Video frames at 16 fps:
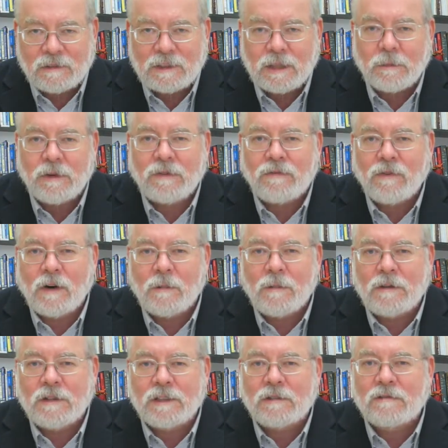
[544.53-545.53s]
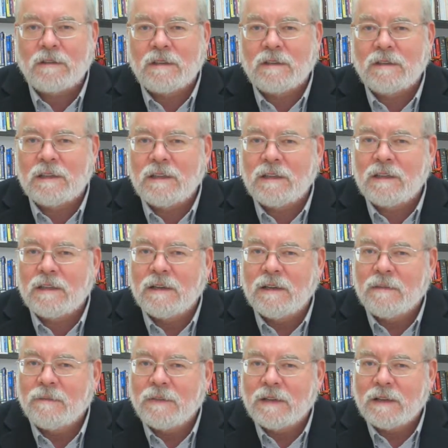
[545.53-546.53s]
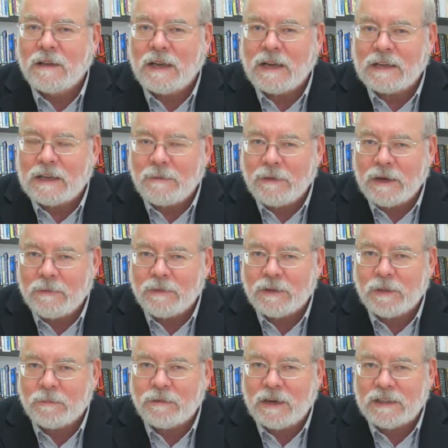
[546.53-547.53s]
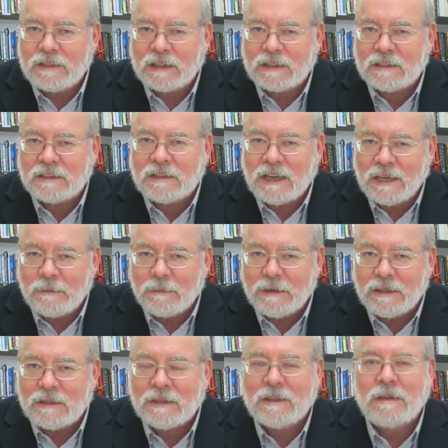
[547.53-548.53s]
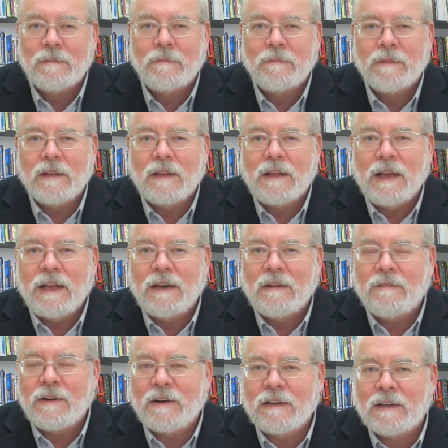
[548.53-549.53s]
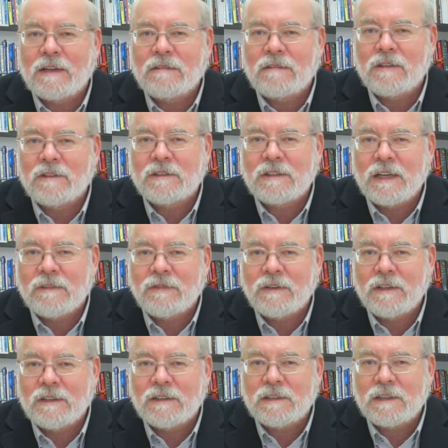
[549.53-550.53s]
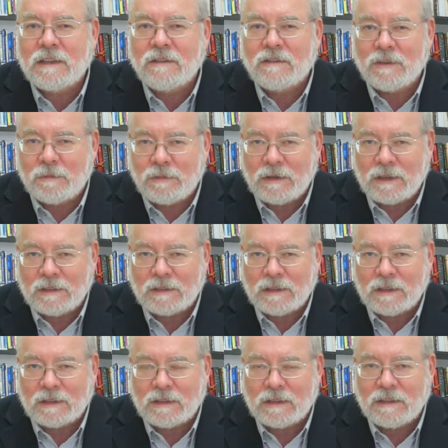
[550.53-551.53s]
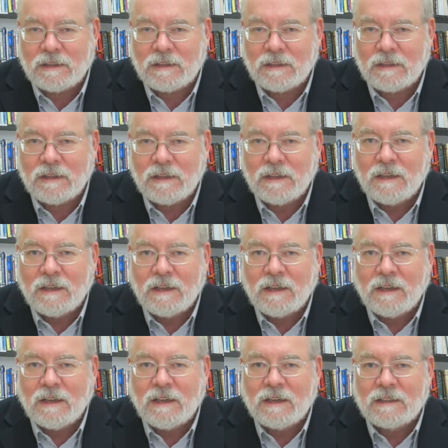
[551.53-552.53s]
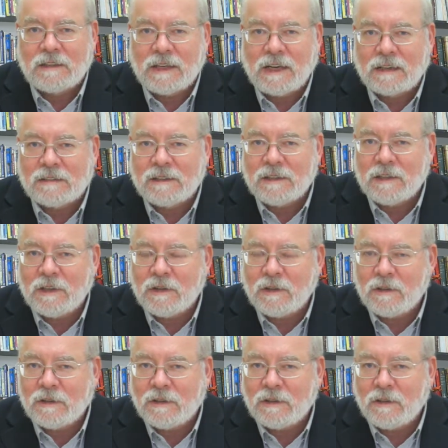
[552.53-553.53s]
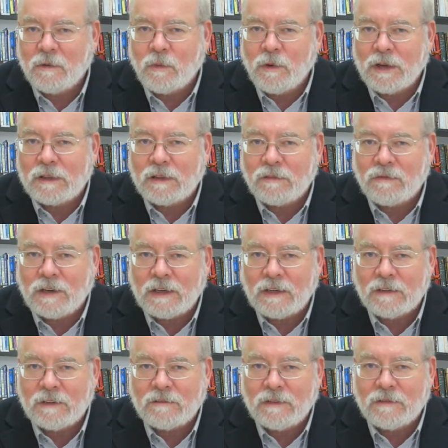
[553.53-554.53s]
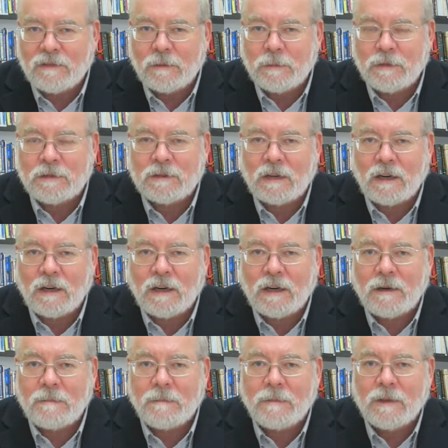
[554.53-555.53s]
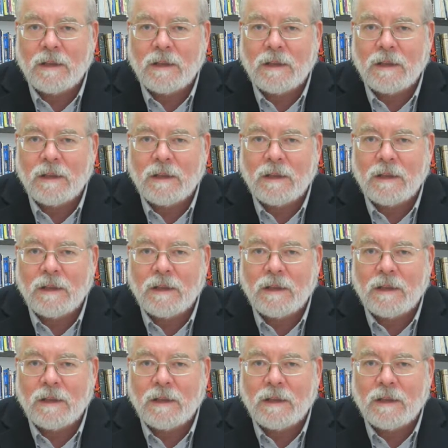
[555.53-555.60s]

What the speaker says: somewhat formal. It's really coming up with a project statement and a very close definition of the project. Exactly what the final deliverables are,